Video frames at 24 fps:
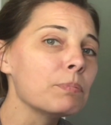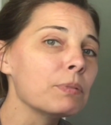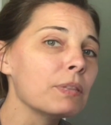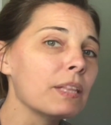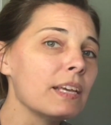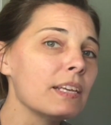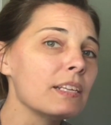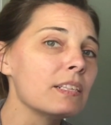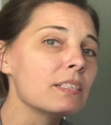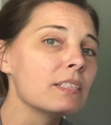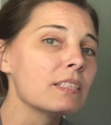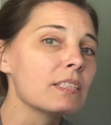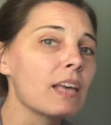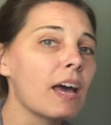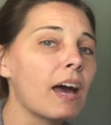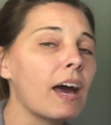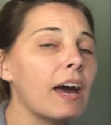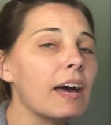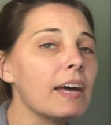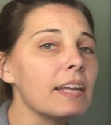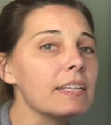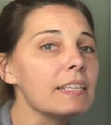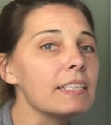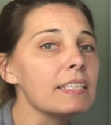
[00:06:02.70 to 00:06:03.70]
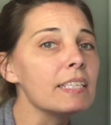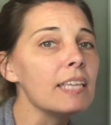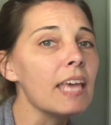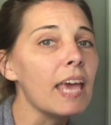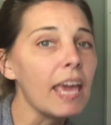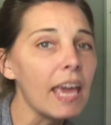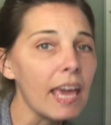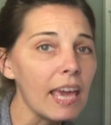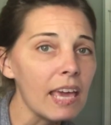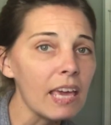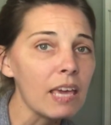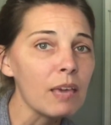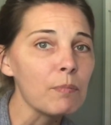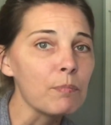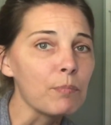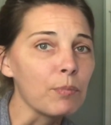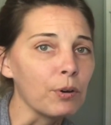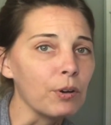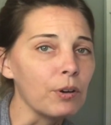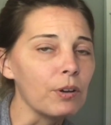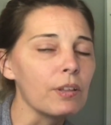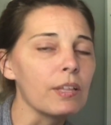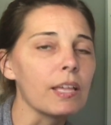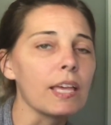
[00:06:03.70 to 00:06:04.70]
to place a
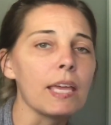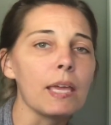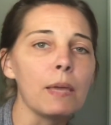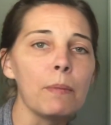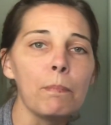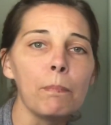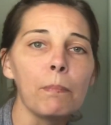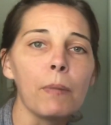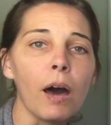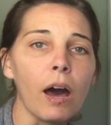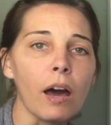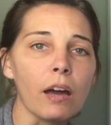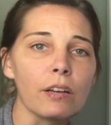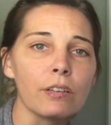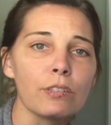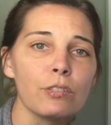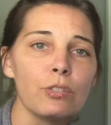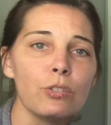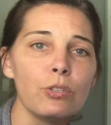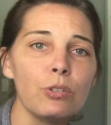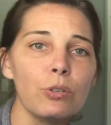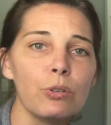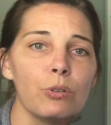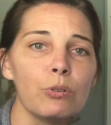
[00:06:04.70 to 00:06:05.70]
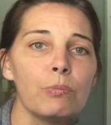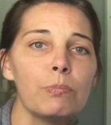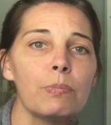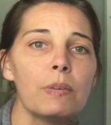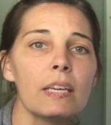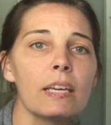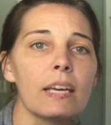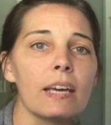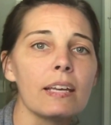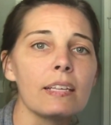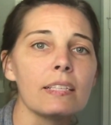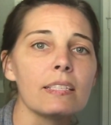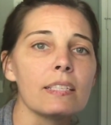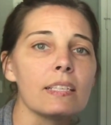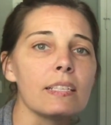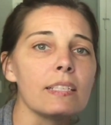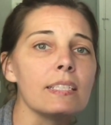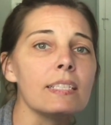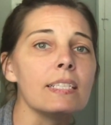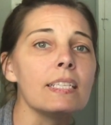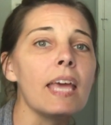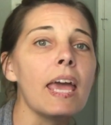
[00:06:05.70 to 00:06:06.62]
table in box 2 because a